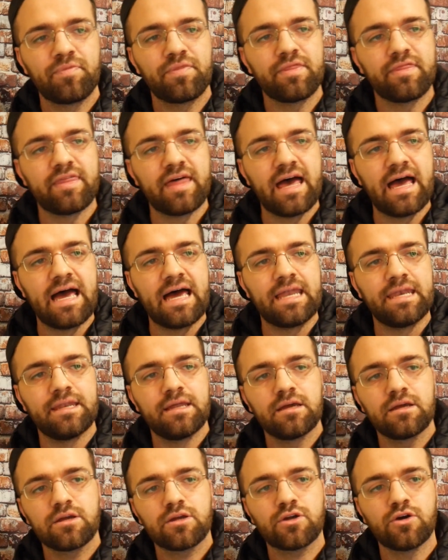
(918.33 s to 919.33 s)

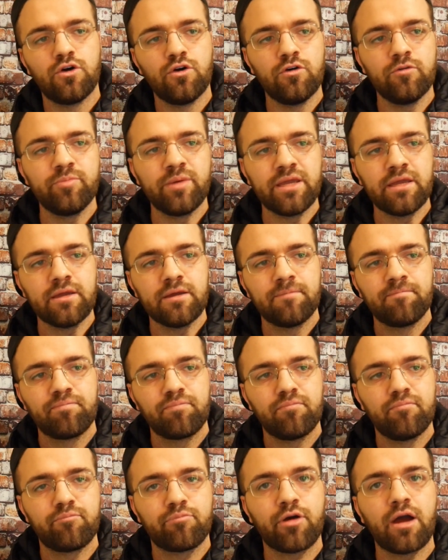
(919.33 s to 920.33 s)
that Colby
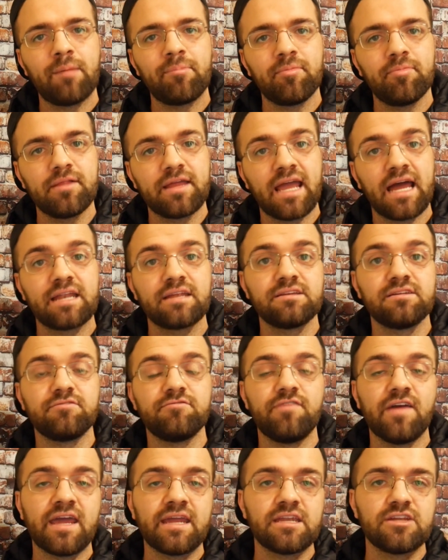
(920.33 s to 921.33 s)
probably had an
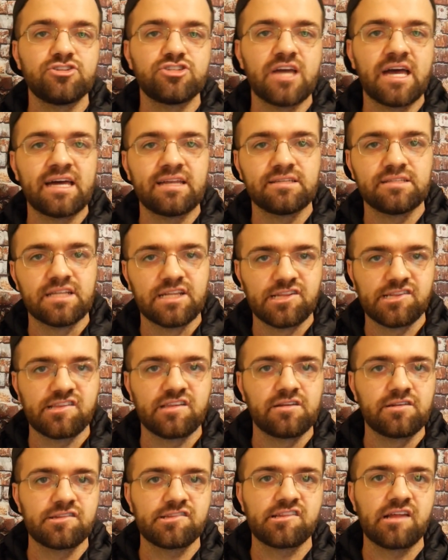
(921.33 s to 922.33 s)
advantage at
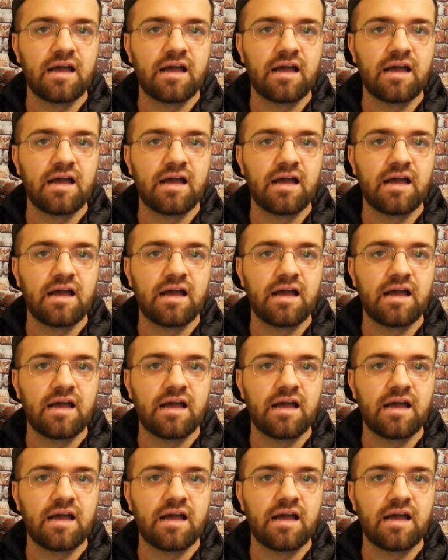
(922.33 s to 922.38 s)
distance.